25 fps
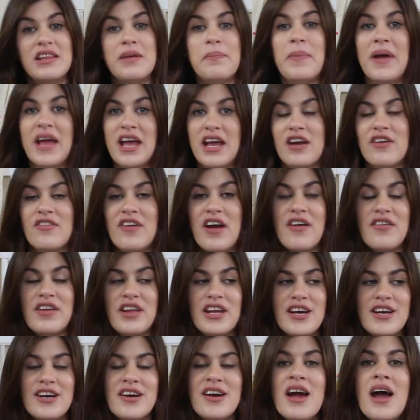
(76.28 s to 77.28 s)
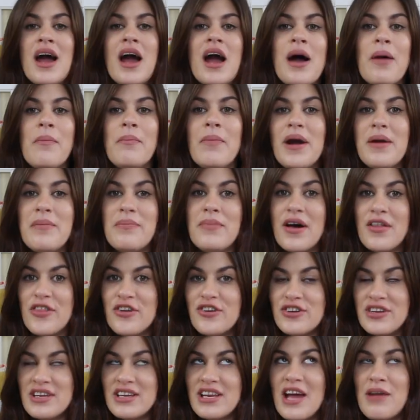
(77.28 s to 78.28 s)
the pink around here. My
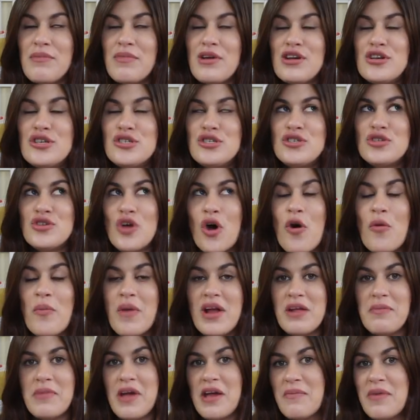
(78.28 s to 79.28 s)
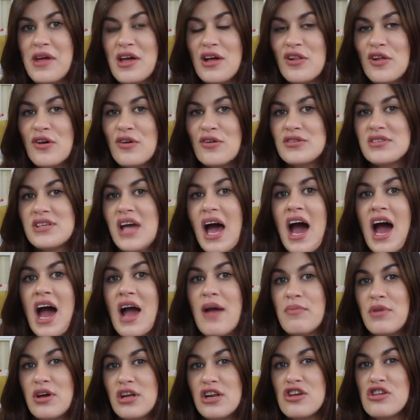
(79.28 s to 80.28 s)
mother did get me so many baby clothes.
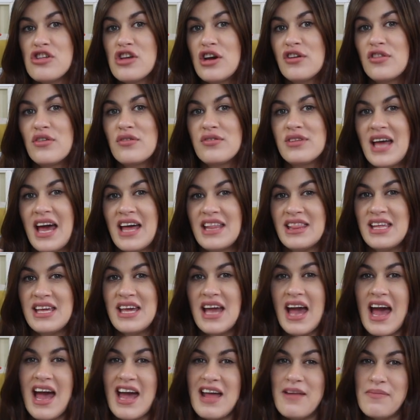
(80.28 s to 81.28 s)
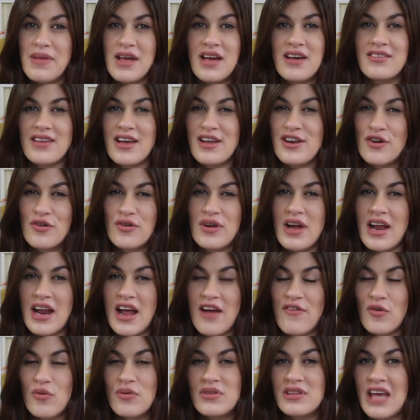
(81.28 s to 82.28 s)
I'm going to share those at the end because I know not
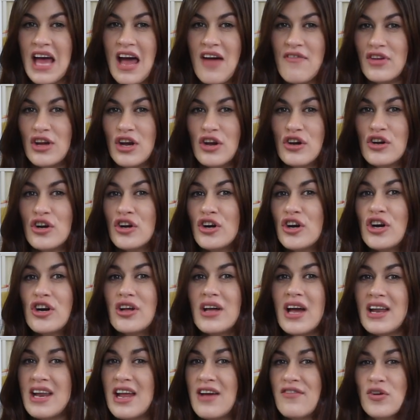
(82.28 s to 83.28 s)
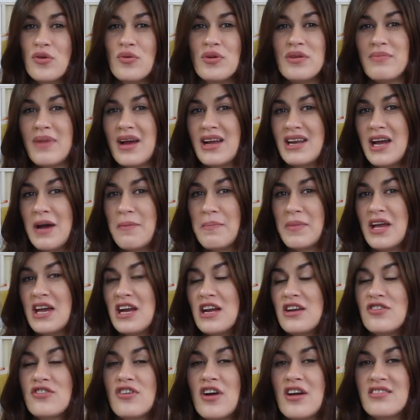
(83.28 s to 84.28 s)
everyone's having a girl and everyone might not be
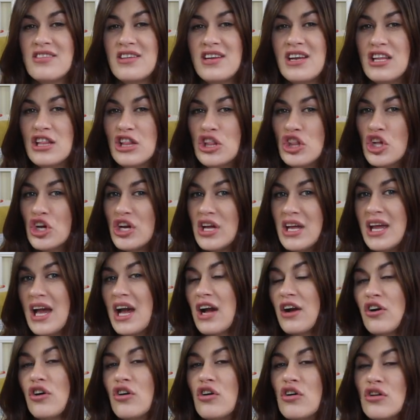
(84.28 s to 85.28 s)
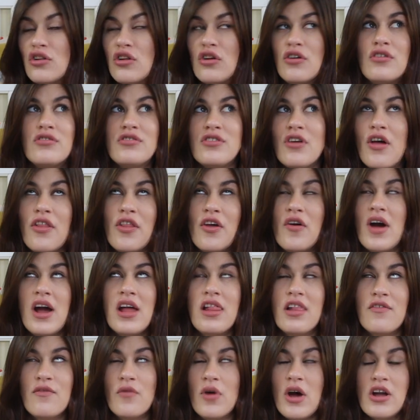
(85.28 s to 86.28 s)
interested in looking at girl clothes, although I
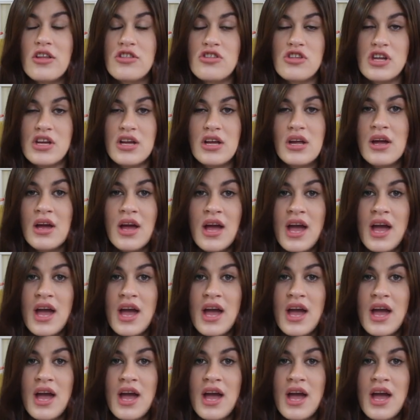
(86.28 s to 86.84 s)
love watching